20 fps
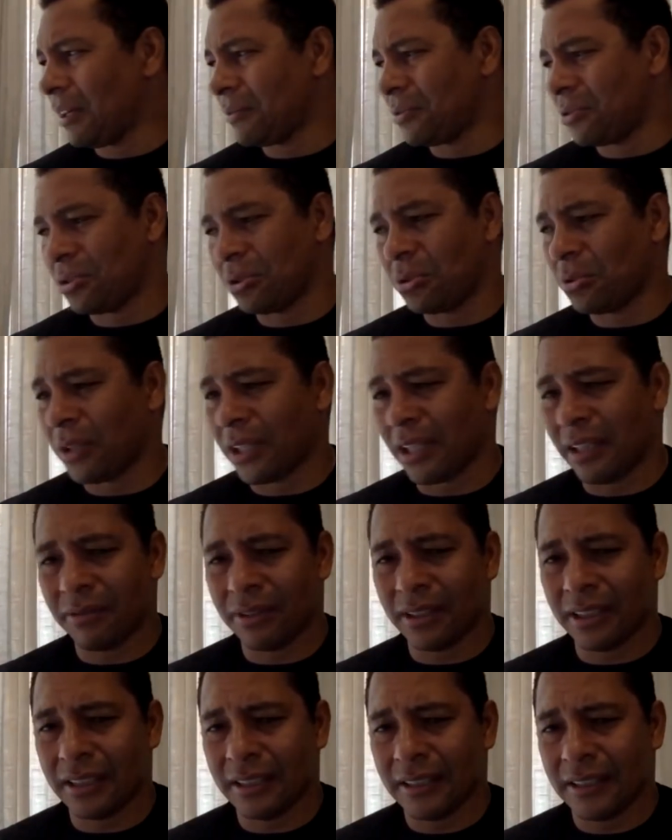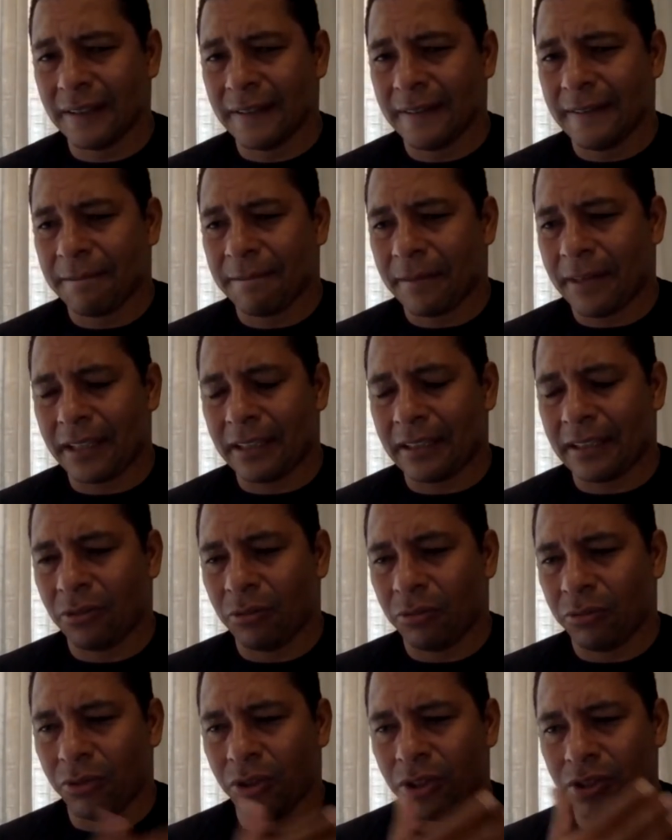5-2, whatever,
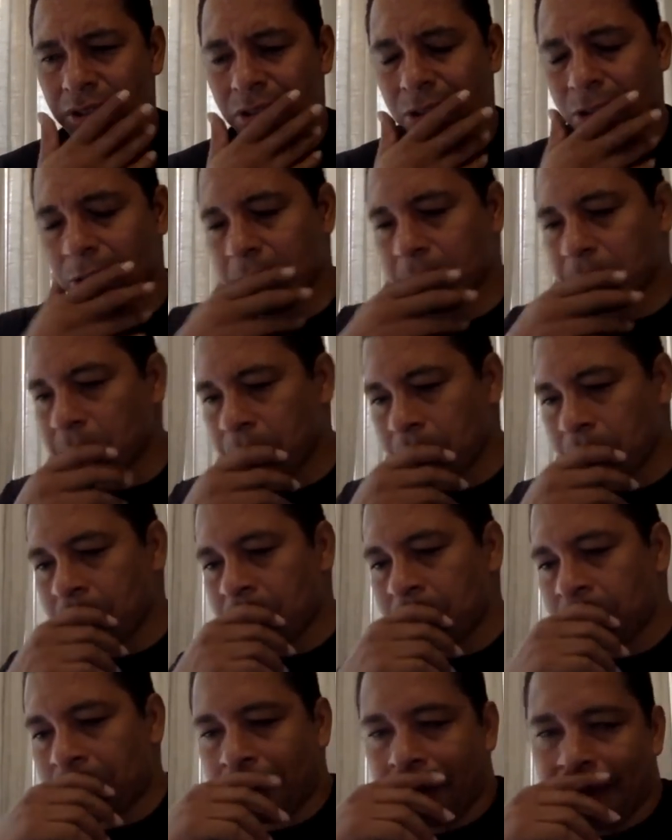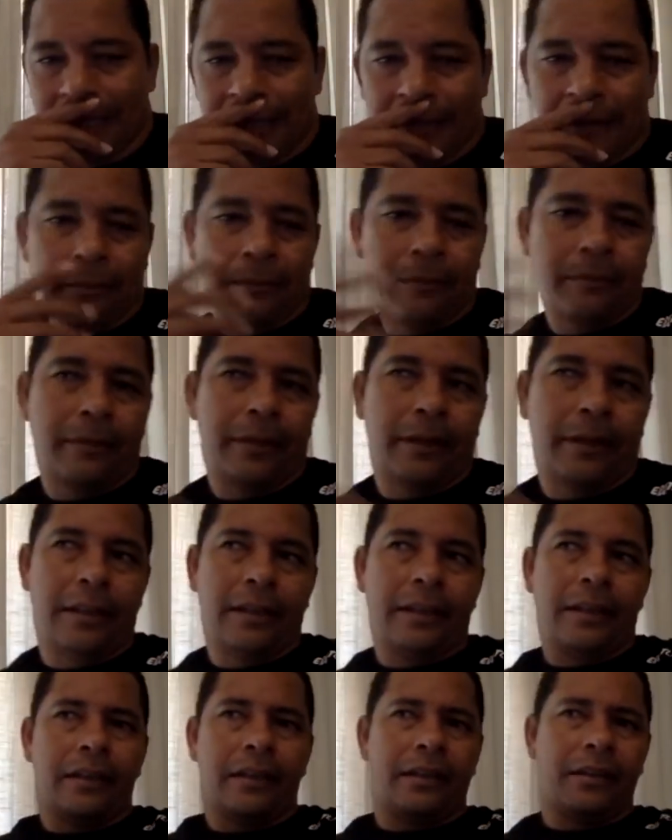or 4-2.
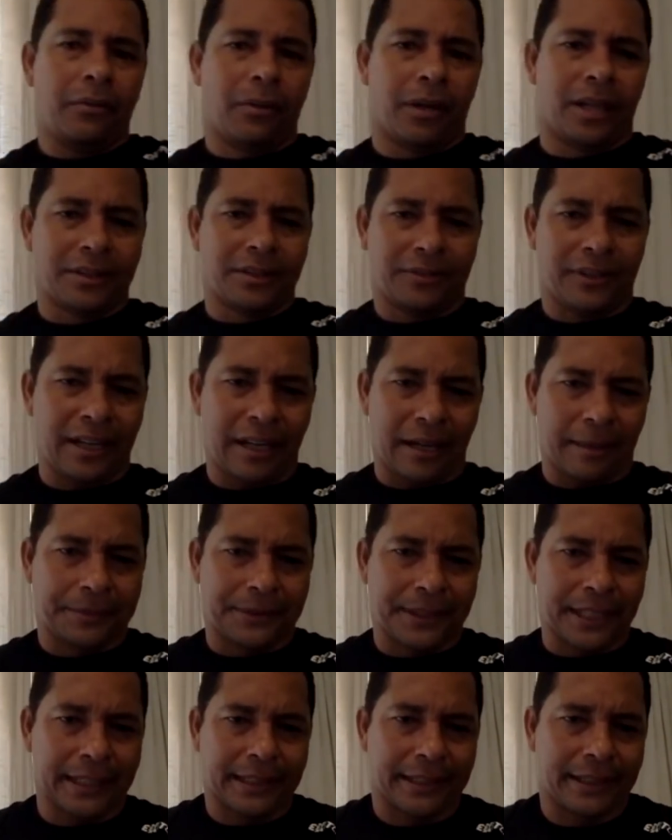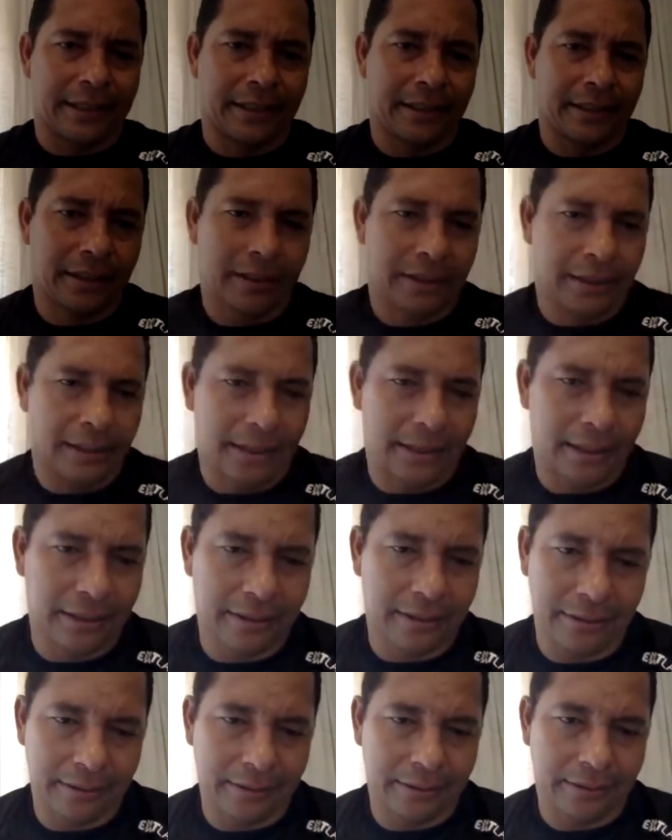He was very upset, you
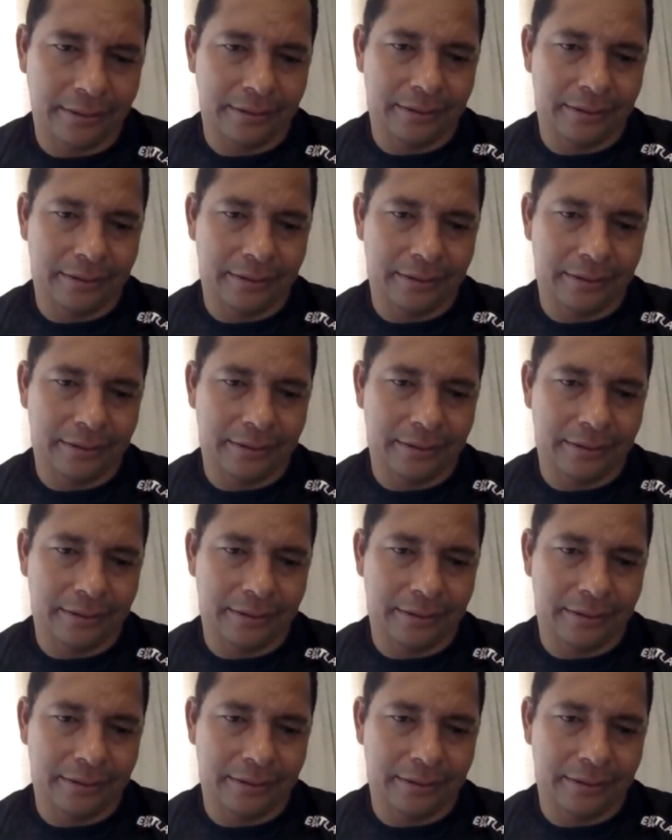know.